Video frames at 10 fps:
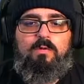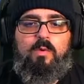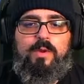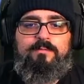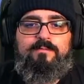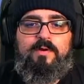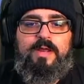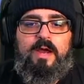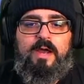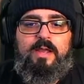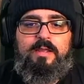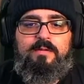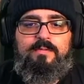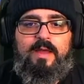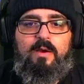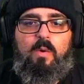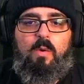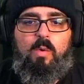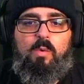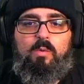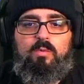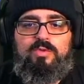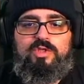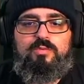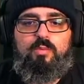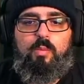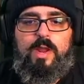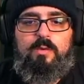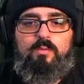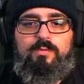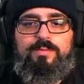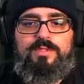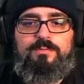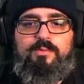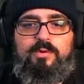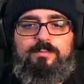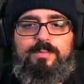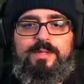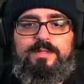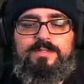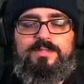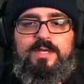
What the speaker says: going very high, that whole weight would be supported by this.